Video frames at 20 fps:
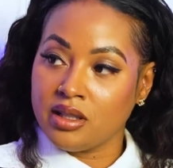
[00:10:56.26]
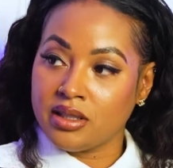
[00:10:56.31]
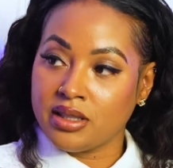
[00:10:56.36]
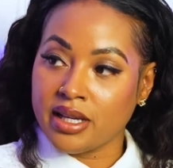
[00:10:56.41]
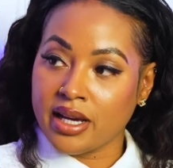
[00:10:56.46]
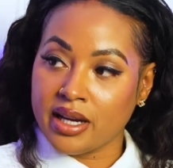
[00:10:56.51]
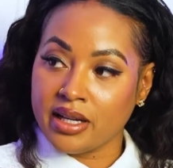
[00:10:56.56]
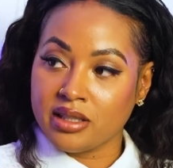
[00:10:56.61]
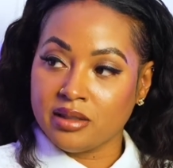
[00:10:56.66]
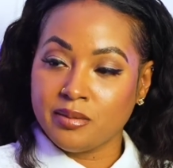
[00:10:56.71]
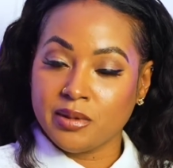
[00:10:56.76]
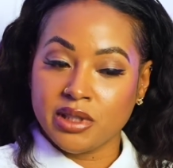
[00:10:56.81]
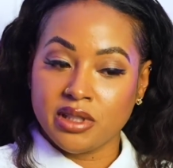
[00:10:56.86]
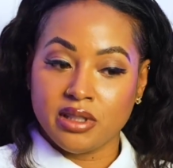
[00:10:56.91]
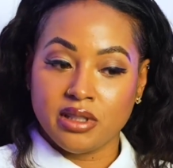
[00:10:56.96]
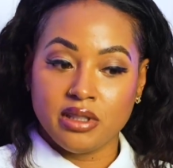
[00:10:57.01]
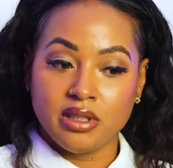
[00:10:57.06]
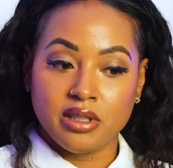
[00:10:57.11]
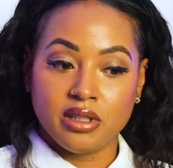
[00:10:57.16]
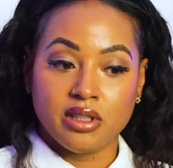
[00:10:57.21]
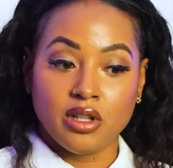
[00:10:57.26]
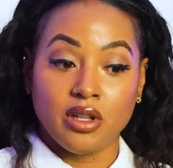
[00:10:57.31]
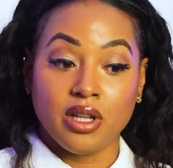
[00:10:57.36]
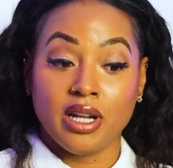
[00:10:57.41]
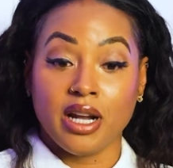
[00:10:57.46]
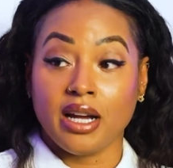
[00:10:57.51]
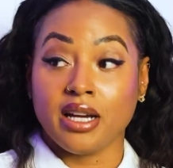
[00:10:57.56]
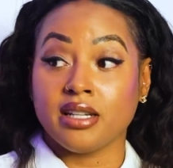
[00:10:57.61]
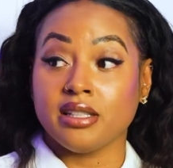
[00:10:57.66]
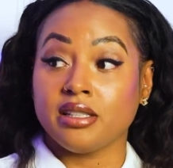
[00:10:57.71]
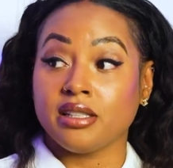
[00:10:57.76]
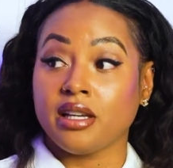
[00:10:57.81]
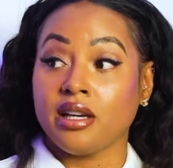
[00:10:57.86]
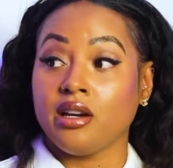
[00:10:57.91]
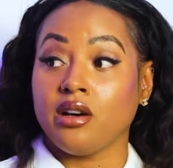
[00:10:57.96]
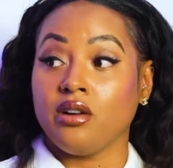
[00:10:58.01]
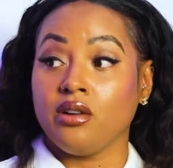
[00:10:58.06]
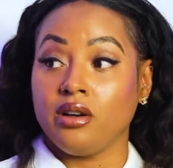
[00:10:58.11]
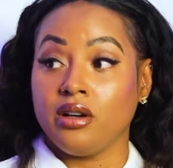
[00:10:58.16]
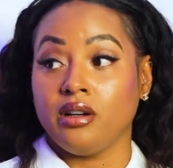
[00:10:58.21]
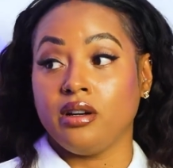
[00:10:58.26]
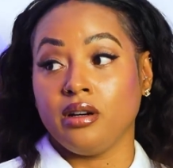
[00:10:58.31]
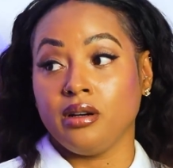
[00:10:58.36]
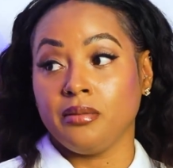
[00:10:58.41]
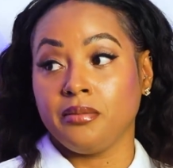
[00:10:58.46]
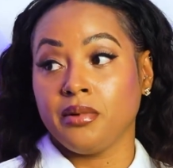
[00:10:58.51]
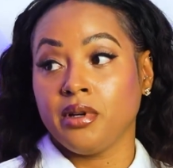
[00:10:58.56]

the tax business so that I could scale up